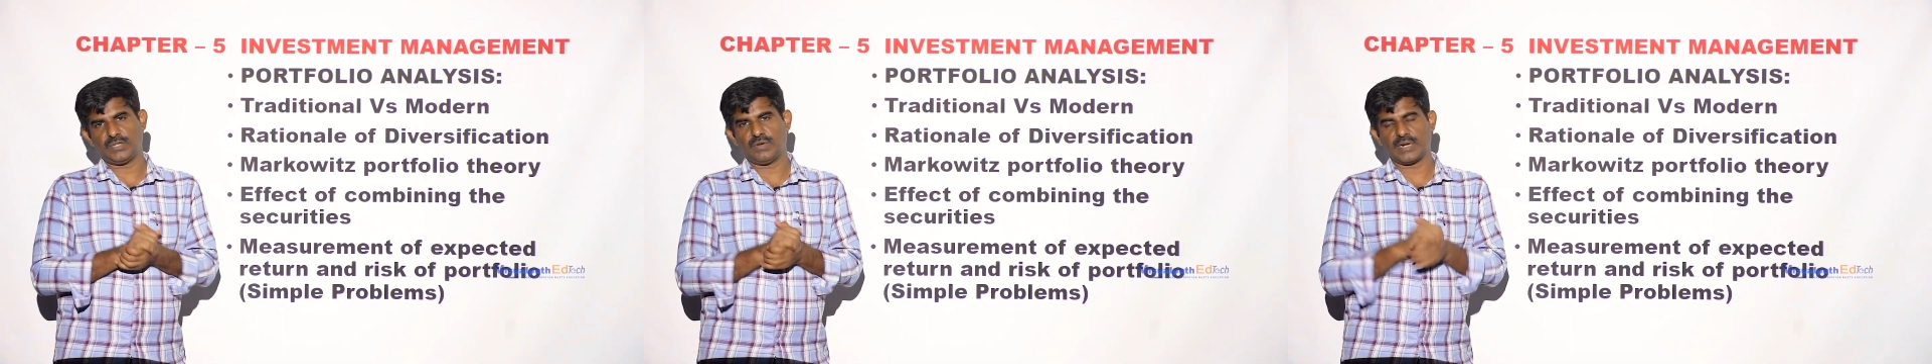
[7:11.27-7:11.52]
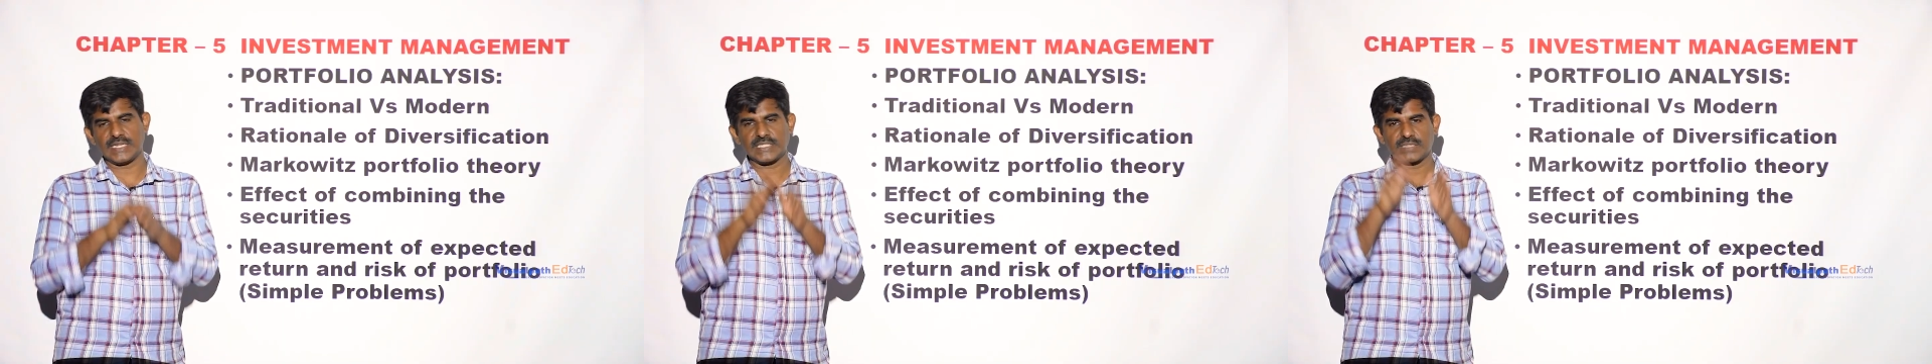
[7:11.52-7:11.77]

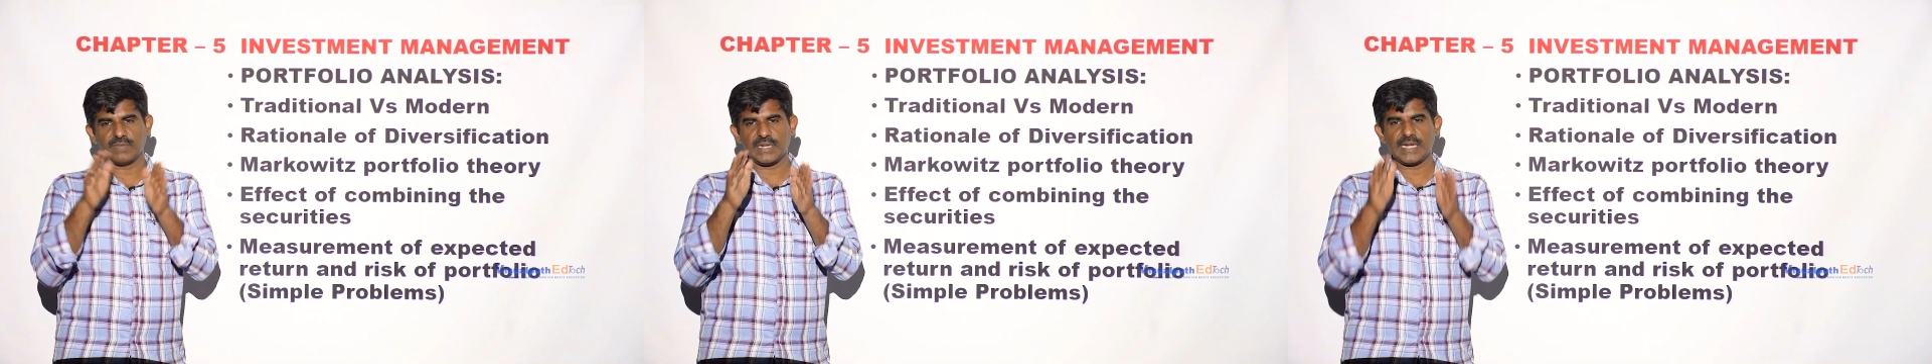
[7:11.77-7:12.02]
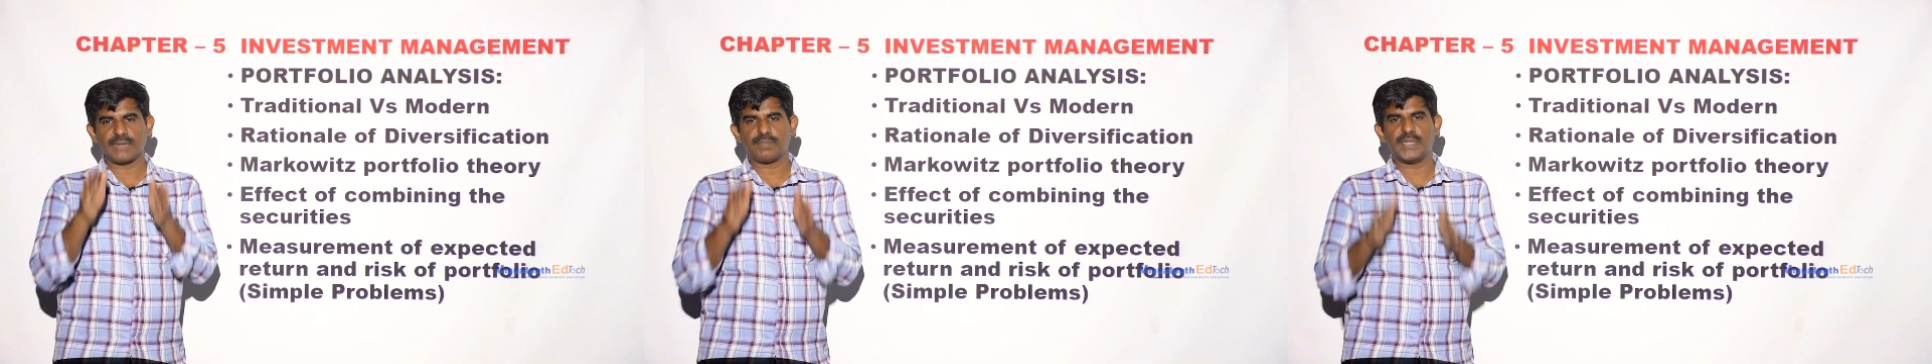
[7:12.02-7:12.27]
Your risk will
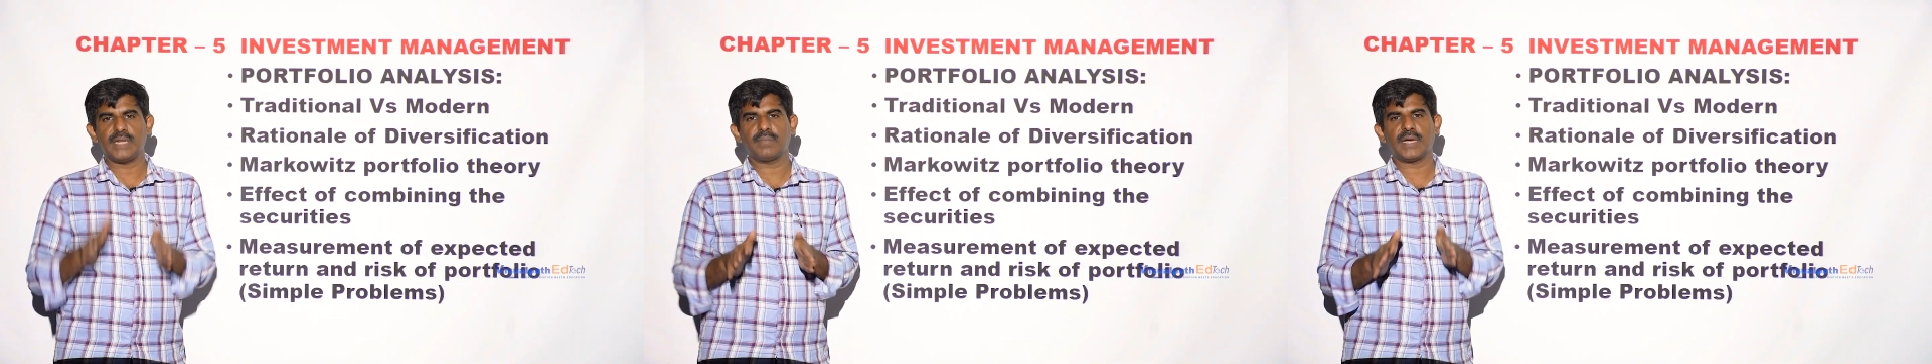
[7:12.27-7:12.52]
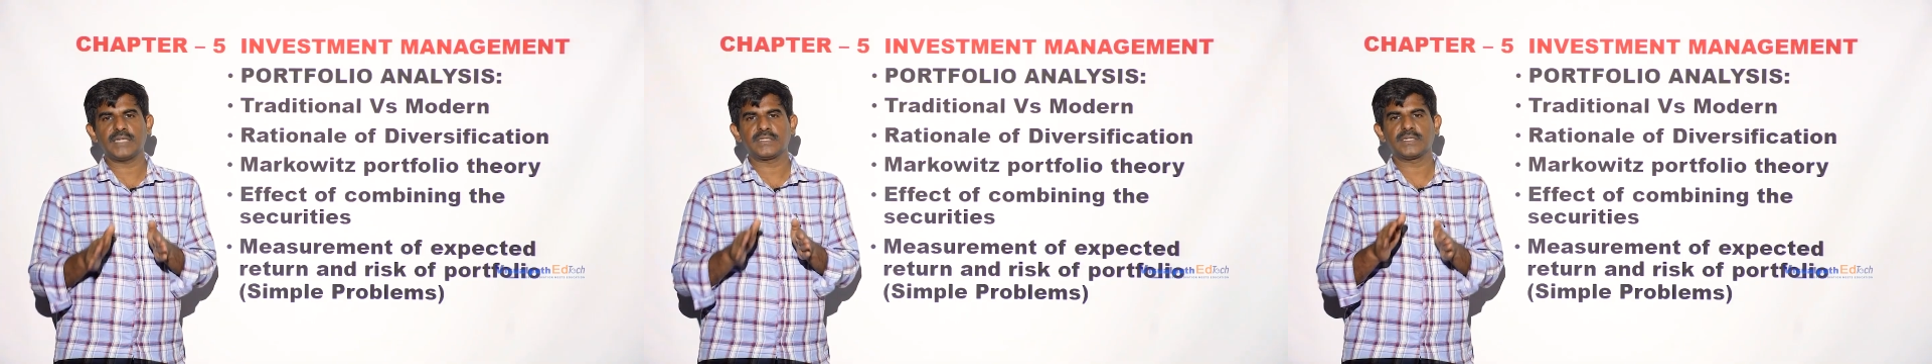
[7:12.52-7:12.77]
get
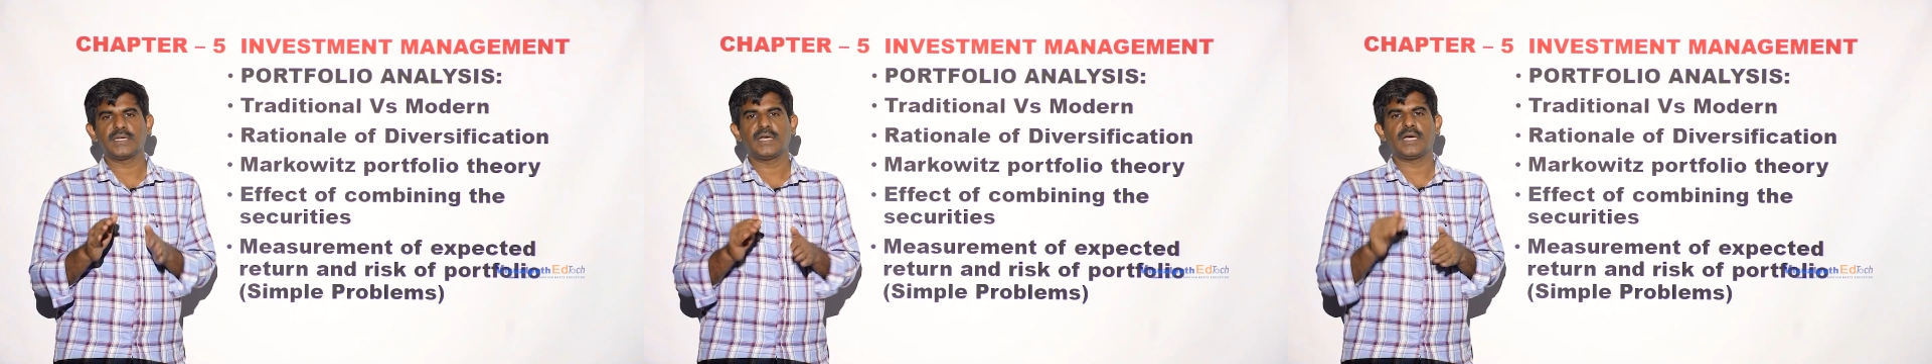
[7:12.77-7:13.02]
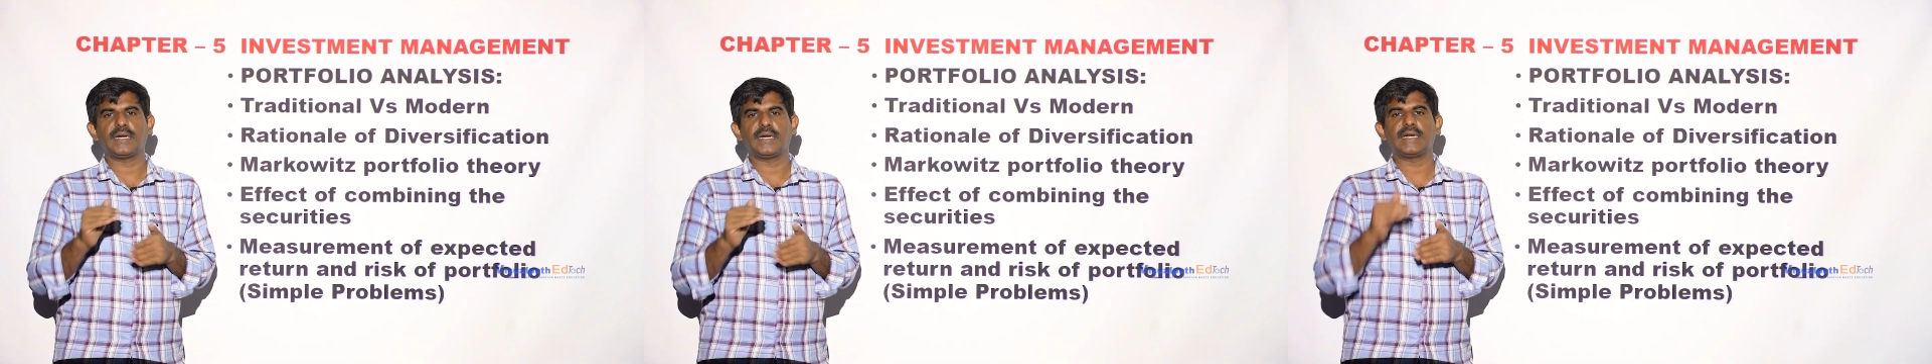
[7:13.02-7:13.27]
minimized
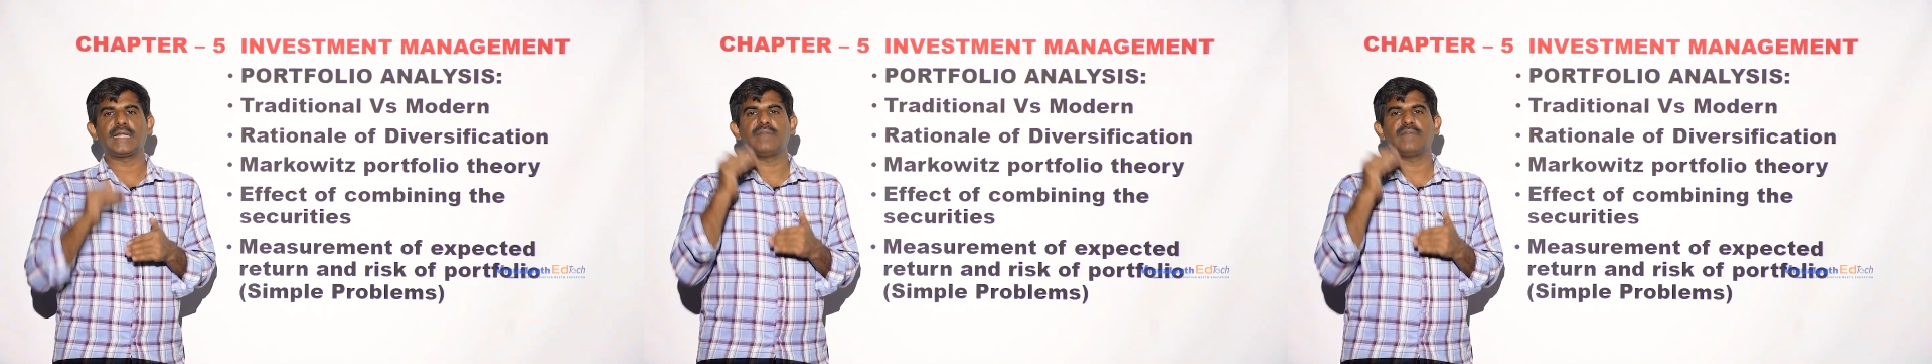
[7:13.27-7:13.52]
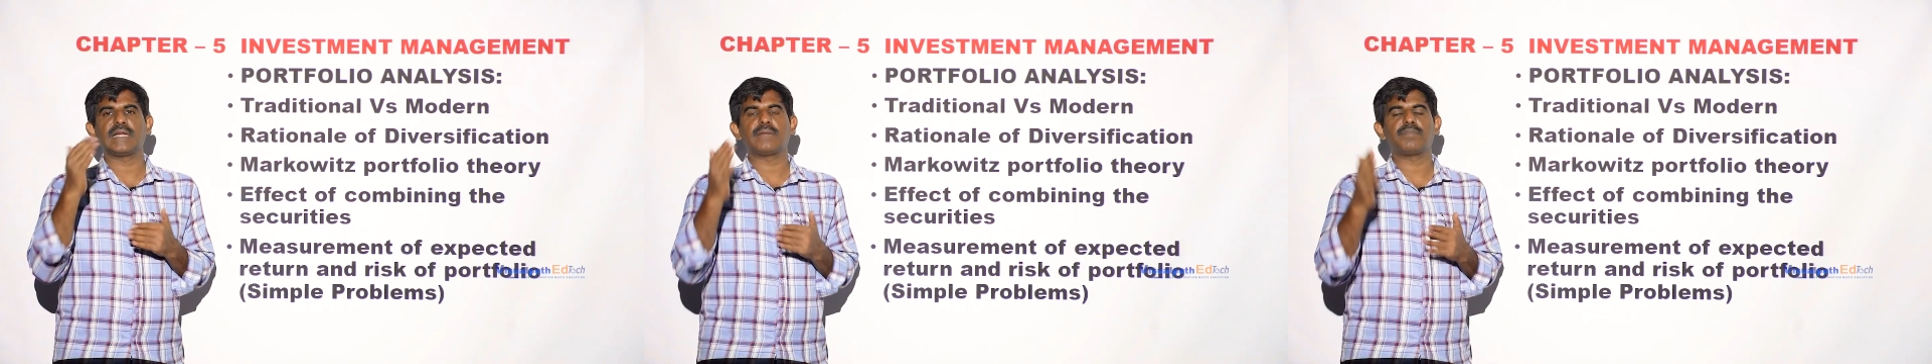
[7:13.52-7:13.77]
and return
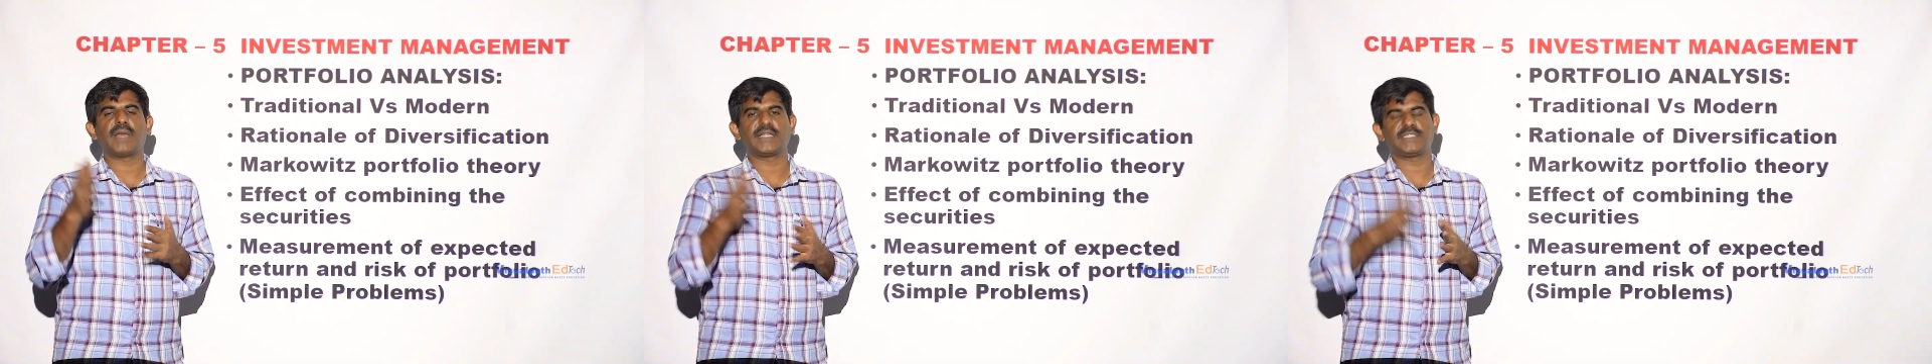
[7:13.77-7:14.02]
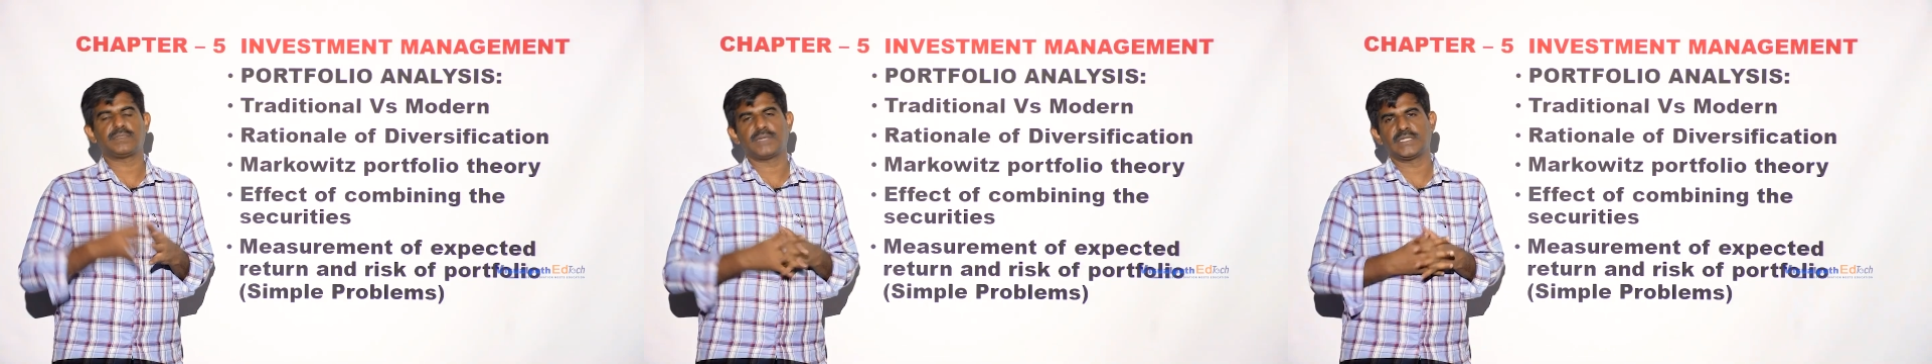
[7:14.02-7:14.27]
will get
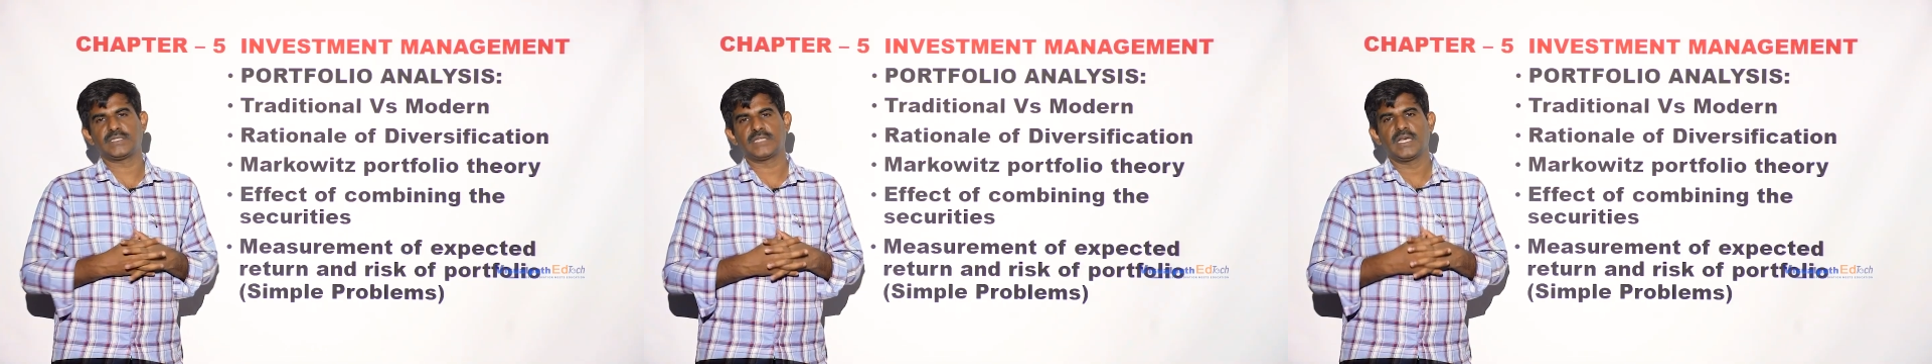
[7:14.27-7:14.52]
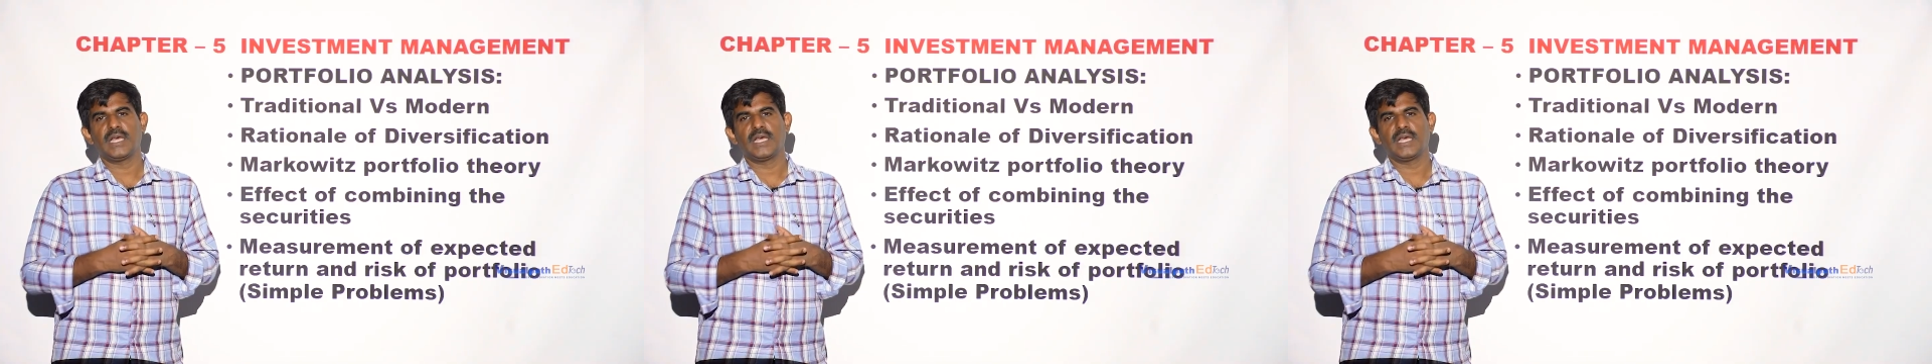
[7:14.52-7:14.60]
maximized.